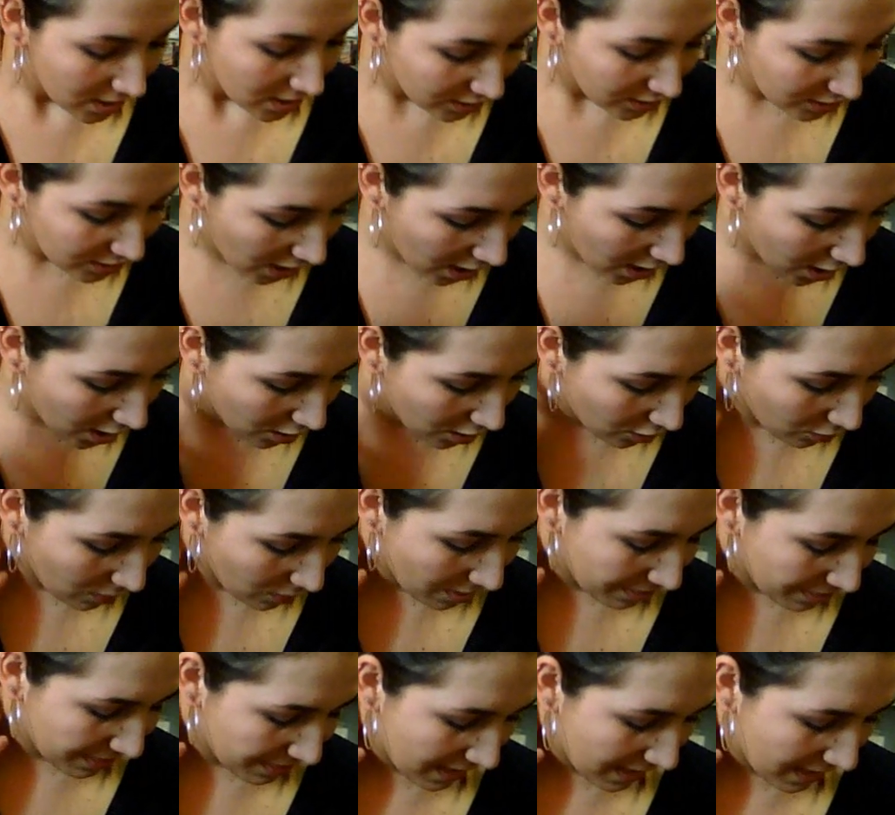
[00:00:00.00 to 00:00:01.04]

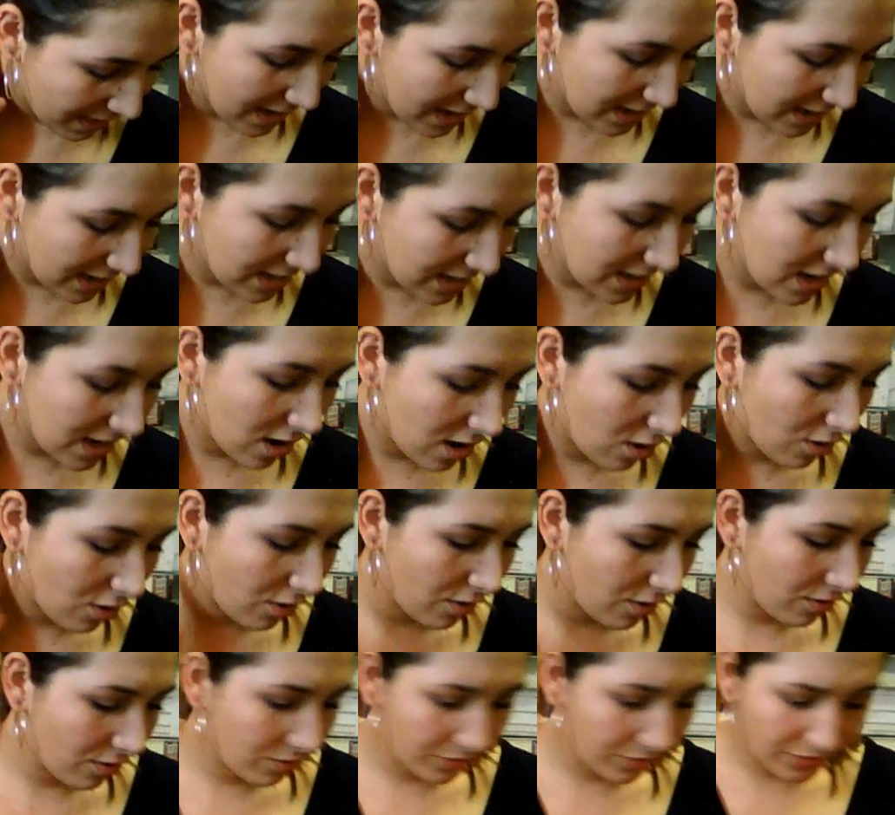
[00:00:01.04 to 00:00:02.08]
So then
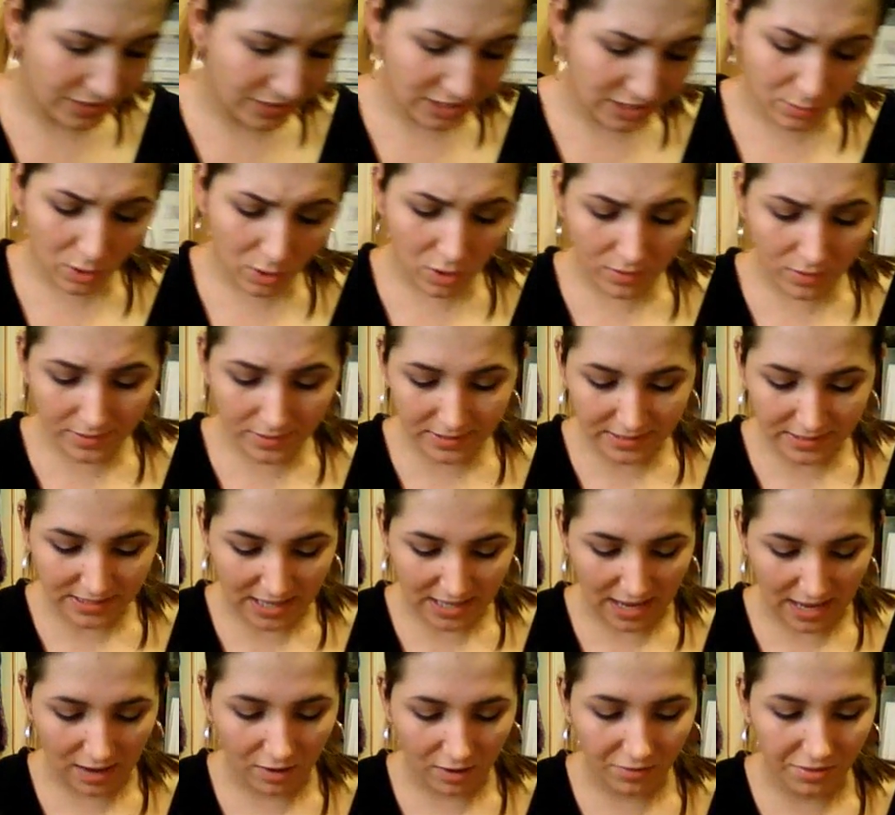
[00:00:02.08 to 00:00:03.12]
these were on
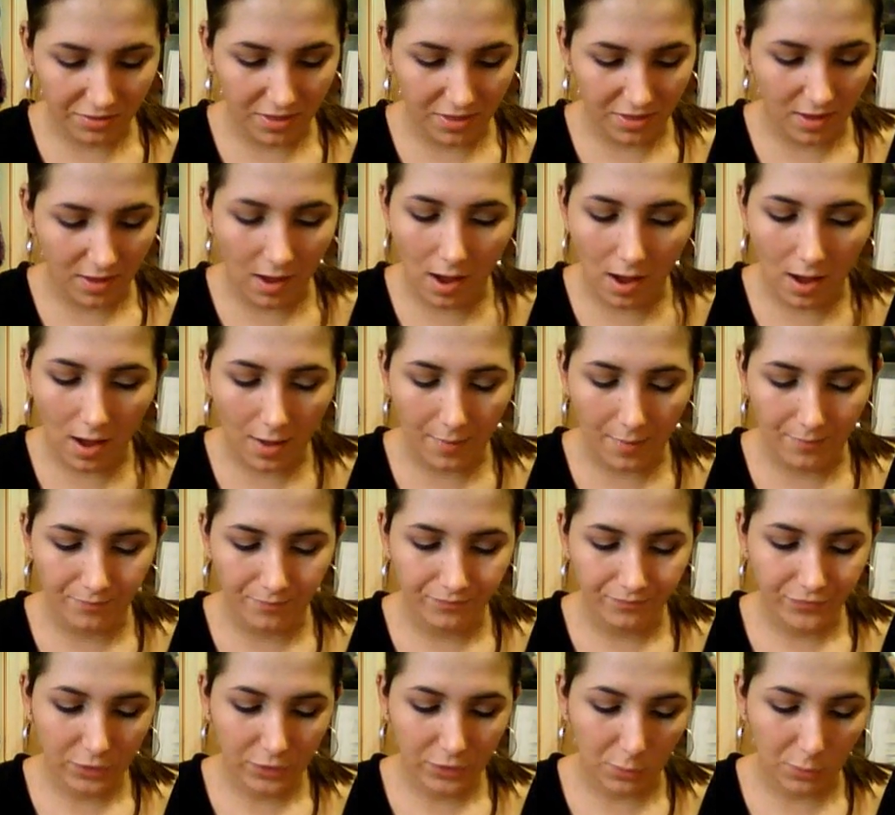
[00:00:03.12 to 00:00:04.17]
sale, the
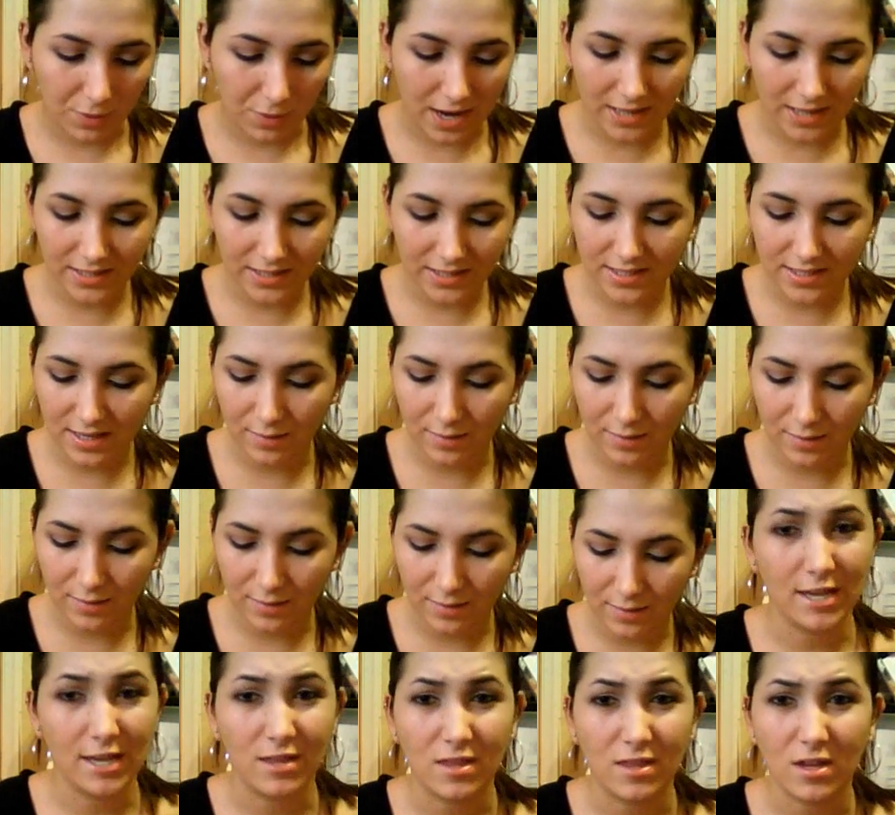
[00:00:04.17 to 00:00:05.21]
um quads. It
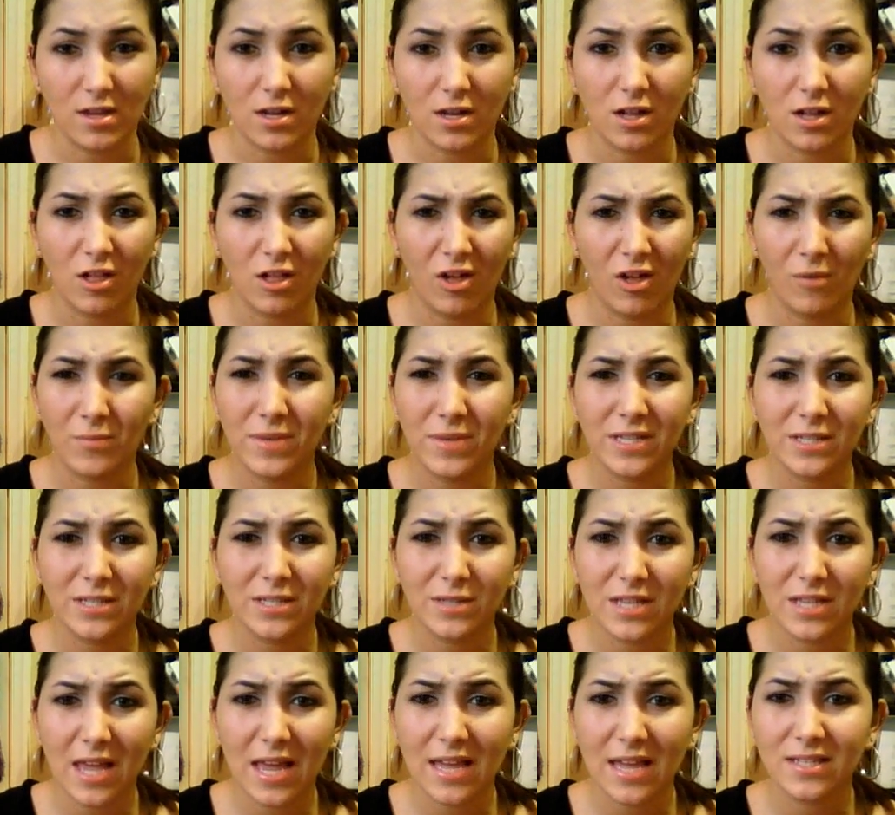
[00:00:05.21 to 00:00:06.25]
was like the Columbus
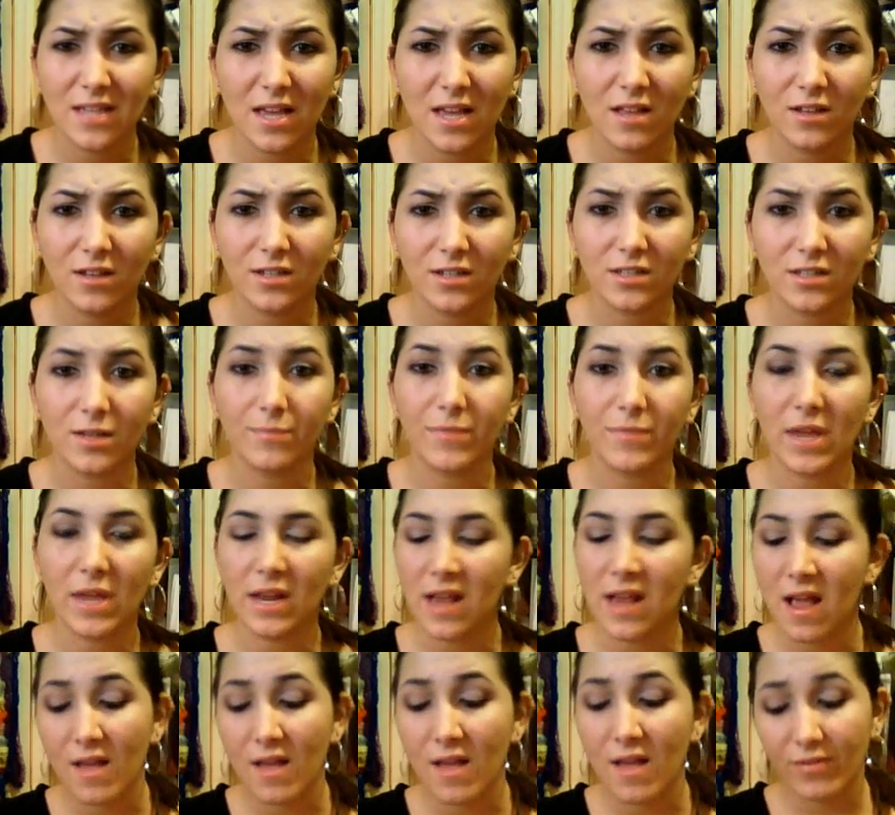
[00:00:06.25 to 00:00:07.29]
Day sale or
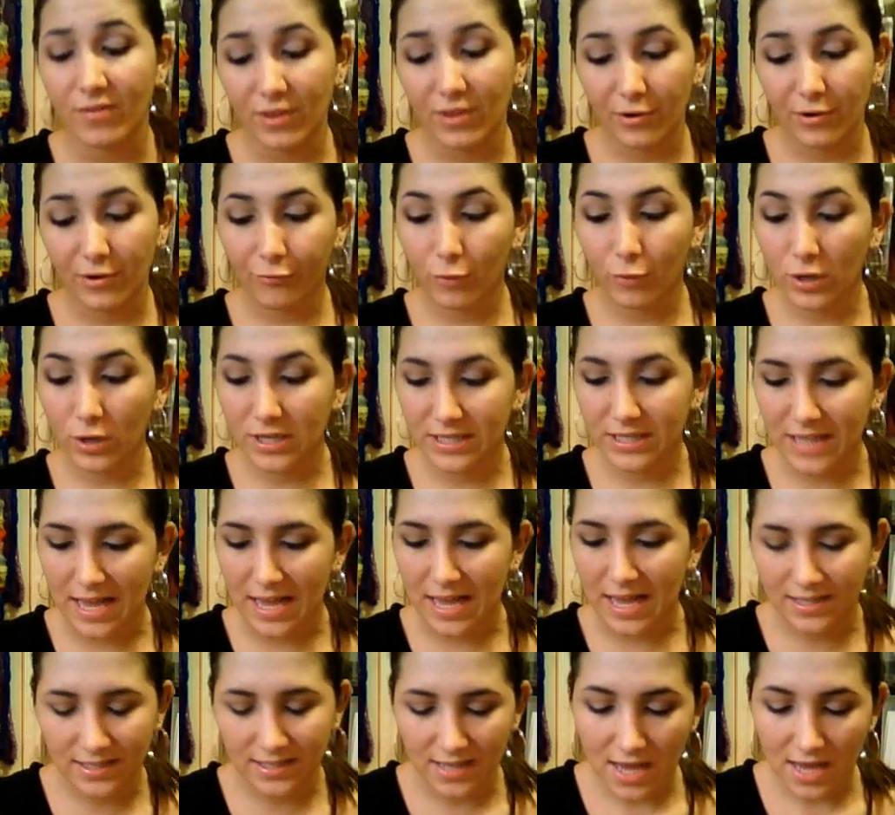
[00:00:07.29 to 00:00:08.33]
something. They're 40
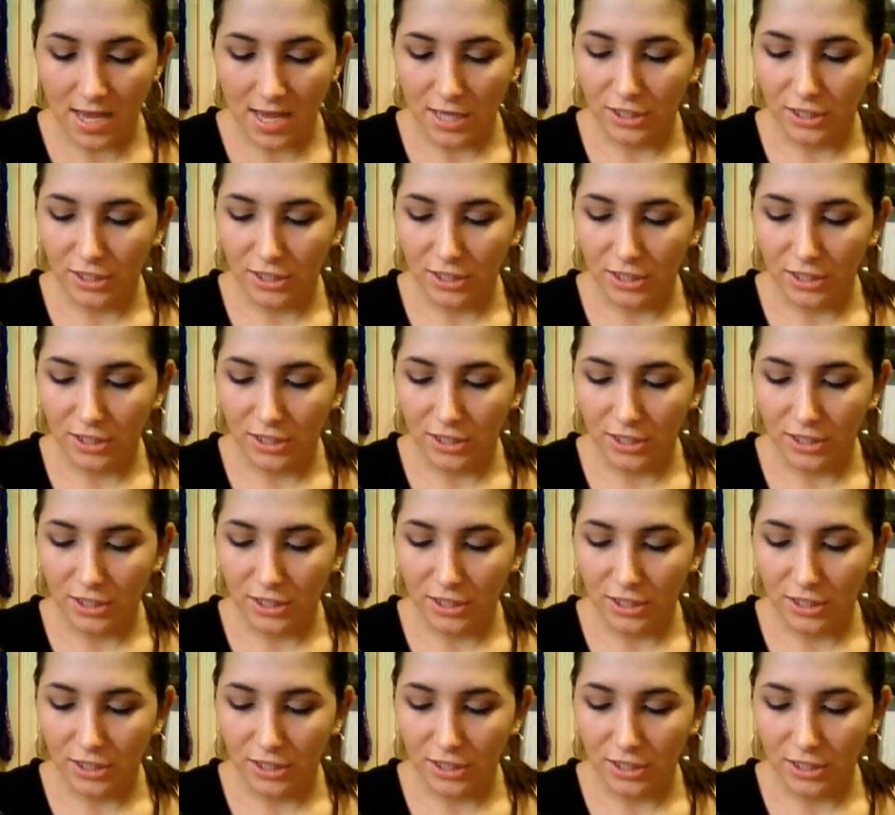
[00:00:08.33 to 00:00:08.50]
cents.